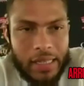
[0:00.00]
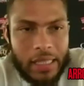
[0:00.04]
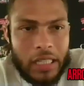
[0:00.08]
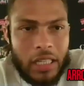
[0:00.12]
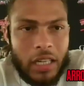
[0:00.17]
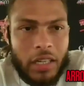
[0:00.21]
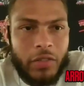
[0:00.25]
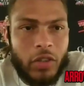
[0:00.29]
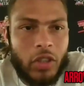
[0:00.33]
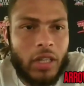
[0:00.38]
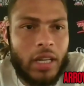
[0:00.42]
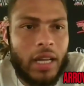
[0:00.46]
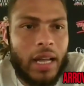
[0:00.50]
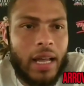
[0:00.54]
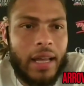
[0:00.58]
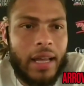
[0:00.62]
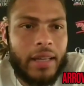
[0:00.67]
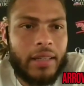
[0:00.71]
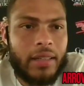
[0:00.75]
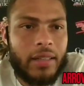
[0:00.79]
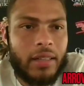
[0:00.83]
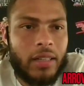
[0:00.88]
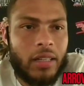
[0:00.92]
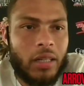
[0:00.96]
of cover
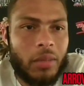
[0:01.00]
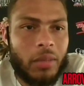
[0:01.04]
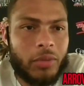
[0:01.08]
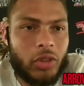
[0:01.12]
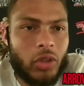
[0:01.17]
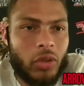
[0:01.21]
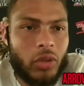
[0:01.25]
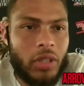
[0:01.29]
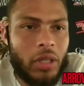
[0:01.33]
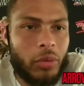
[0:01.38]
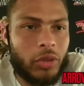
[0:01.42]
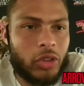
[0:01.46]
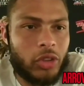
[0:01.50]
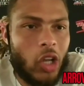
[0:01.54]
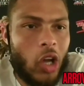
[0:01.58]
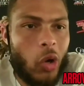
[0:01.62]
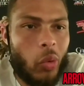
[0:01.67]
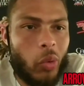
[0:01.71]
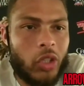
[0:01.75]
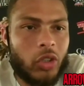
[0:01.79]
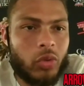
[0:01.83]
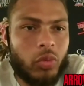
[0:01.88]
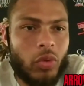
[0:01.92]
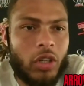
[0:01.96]
guy um, so he was
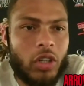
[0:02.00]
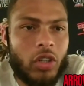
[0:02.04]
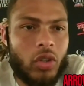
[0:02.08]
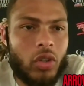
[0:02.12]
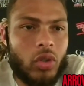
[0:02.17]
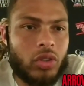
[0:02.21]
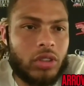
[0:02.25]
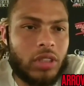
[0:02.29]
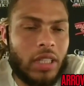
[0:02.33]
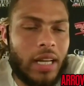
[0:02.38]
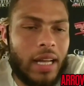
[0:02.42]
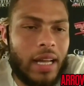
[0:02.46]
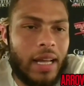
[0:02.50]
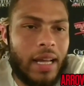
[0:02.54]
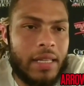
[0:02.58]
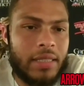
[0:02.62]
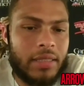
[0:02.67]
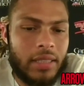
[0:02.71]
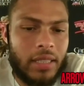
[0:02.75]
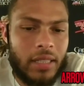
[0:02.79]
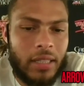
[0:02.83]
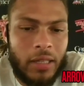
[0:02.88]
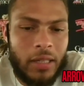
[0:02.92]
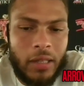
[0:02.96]
always one of those
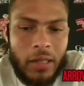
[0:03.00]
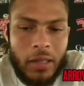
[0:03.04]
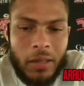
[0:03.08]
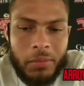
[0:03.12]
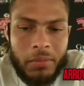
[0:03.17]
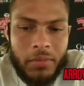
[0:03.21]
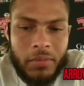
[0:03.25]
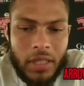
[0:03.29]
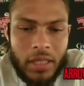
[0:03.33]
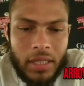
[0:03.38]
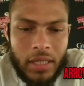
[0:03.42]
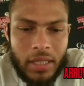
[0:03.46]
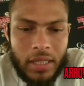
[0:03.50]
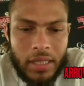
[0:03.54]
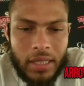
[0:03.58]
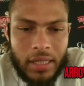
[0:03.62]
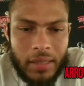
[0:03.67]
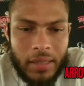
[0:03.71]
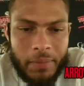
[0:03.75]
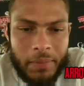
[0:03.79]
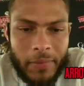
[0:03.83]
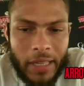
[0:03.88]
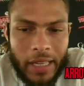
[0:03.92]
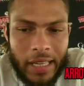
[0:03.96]
guys um,
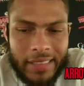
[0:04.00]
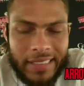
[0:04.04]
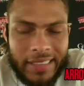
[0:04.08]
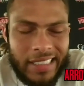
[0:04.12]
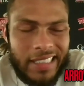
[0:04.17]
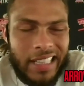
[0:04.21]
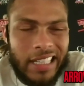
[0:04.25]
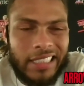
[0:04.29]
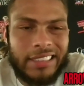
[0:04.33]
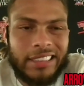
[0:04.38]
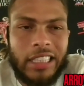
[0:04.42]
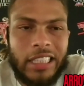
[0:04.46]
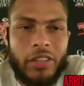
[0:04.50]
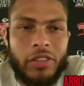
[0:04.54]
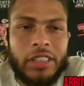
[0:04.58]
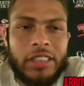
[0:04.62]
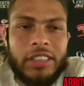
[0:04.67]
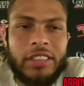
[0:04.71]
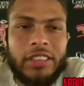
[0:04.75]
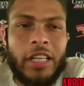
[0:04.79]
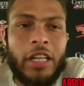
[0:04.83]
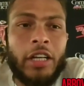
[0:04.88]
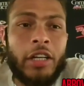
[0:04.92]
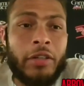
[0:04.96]
uh, I didn't necessarily
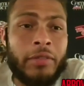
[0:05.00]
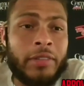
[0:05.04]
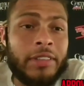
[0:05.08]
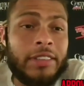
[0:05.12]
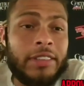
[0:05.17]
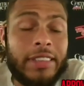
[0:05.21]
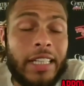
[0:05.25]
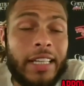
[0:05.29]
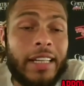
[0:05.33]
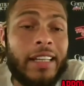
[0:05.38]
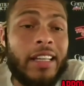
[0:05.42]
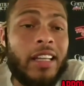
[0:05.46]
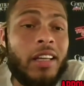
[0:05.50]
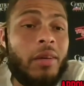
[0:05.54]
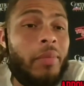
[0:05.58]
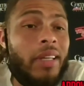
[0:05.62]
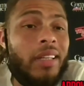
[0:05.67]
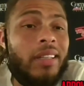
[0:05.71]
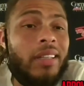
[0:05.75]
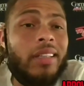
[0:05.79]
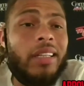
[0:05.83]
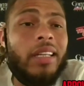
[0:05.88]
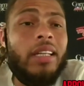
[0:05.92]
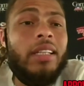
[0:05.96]
stutter, study him
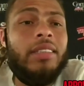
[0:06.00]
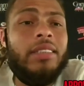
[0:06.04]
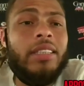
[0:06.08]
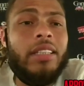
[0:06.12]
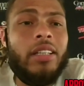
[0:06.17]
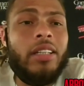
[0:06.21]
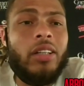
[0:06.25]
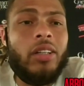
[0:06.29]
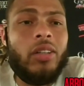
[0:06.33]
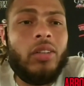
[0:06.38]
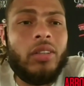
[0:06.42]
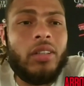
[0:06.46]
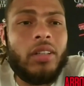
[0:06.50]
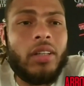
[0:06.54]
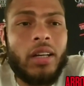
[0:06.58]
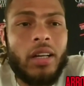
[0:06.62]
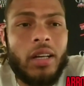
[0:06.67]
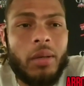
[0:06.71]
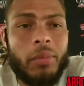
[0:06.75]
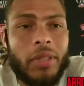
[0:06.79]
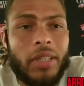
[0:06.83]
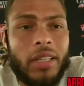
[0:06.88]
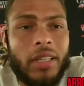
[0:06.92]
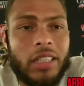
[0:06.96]
in detail
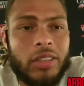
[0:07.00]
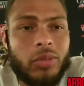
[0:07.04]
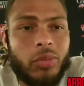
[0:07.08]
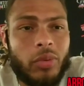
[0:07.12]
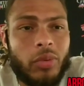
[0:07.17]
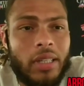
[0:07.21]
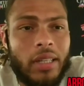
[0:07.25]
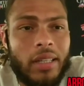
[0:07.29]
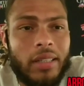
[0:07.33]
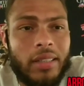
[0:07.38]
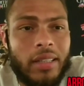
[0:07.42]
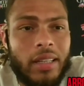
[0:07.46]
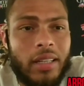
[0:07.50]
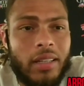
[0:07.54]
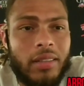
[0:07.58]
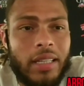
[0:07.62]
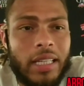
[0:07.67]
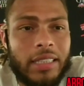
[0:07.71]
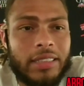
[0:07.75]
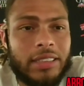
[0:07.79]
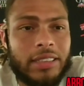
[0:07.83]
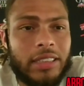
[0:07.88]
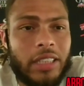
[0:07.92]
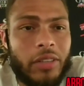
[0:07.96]
um, because we didn't
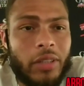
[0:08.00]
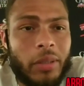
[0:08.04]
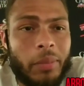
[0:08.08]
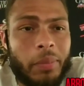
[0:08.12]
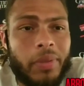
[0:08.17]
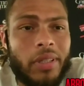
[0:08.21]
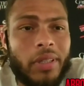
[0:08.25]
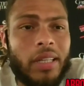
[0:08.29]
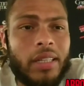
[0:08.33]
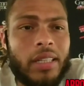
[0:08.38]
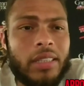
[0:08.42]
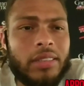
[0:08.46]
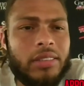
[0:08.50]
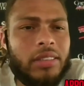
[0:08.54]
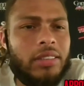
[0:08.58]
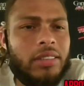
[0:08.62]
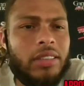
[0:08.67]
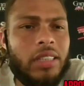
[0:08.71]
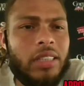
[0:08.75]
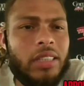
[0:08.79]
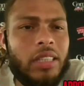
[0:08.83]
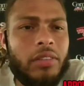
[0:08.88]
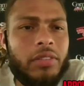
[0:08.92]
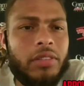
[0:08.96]
necessarily play against the
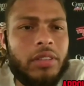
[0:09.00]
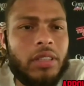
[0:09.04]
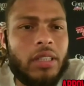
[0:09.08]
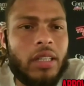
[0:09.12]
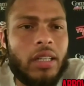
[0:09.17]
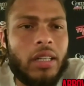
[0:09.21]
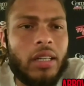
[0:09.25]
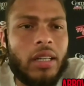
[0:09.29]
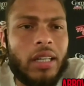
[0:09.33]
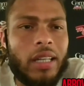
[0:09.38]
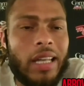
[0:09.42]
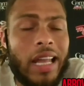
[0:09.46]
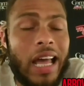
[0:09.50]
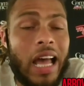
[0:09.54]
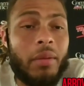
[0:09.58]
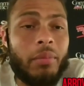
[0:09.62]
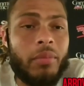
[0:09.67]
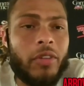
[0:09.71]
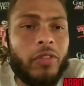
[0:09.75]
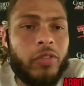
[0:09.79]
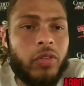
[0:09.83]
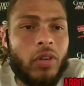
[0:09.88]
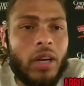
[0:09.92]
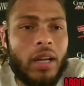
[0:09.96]
Chiefs uh, a lot
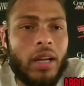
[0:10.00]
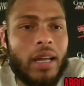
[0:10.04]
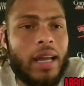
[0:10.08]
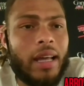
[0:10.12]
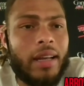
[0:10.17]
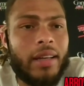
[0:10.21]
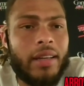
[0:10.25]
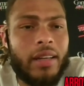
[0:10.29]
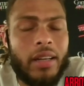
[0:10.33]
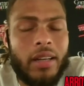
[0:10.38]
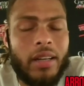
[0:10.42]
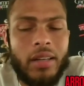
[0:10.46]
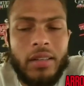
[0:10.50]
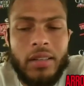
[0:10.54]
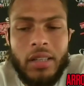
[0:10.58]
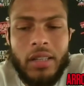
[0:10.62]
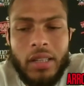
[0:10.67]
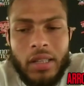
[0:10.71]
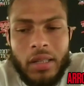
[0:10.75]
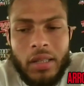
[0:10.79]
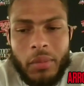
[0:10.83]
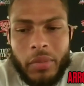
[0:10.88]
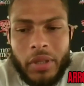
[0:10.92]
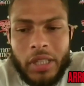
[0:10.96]
before I got here.
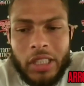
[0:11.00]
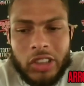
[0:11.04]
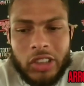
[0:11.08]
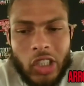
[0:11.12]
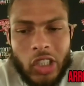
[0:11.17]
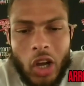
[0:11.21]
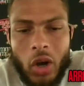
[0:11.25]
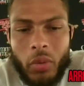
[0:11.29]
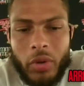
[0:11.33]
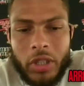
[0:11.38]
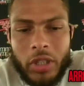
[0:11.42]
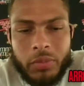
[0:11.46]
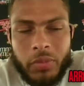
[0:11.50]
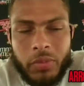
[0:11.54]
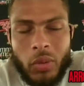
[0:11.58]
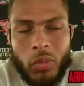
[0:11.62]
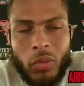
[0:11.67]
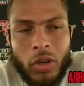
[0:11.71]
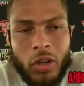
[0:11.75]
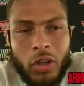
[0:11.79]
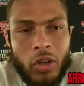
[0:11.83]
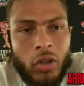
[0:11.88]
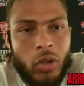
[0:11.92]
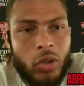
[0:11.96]
But he's always been
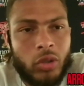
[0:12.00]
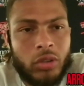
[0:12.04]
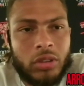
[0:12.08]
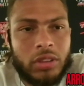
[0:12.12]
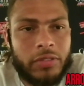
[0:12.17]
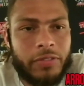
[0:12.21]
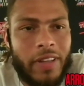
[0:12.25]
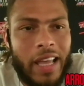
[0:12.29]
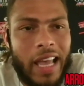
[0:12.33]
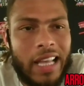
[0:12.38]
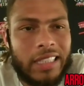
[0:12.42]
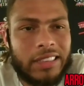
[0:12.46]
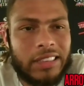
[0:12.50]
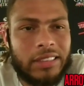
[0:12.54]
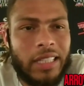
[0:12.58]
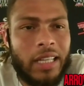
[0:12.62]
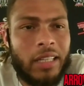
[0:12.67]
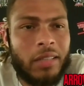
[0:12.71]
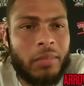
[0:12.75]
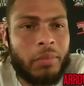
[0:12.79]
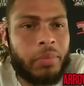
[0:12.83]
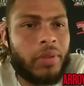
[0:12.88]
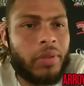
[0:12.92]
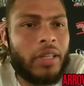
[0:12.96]
one of those
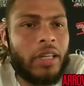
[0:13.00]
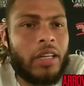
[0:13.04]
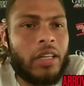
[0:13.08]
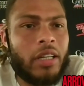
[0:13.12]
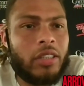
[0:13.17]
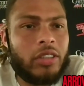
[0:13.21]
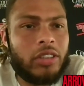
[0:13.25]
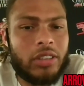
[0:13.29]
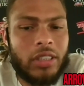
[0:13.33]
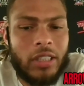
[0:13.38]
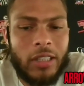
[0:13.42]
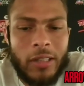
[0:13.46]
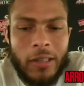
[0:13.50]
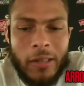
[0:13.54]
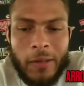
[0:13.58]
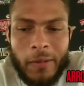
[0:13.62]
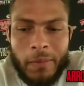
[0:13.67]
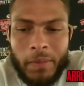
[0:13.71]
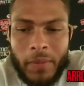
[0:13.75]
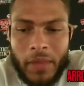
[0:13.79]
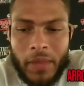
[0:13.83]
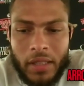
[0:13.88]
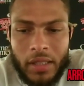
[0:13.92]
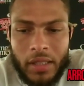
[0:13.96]
fascinating players, um,